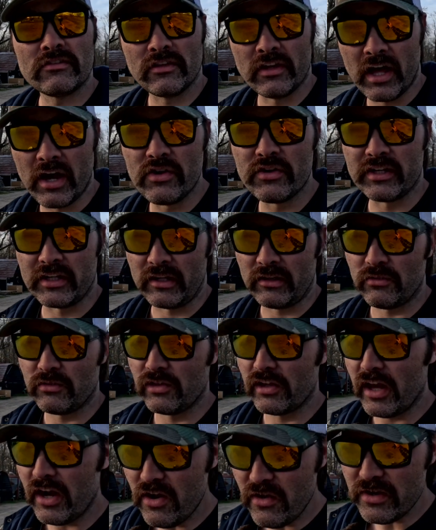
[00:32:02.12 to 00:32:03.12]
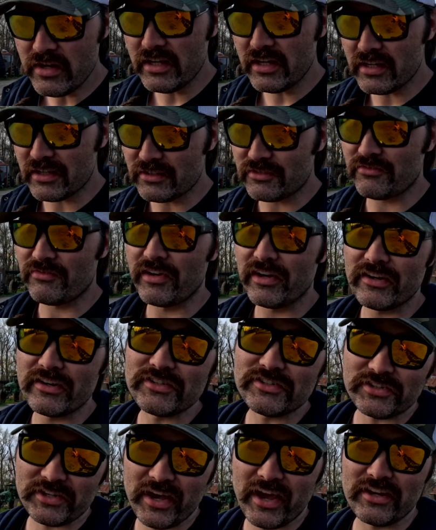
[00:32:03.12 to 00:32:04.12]
loading it. Loading it is
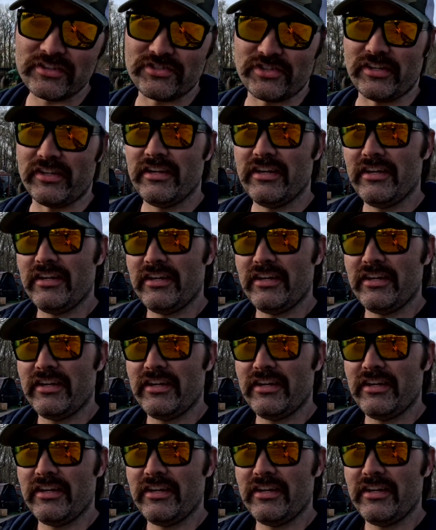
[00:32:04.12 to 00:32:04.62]
very sketchy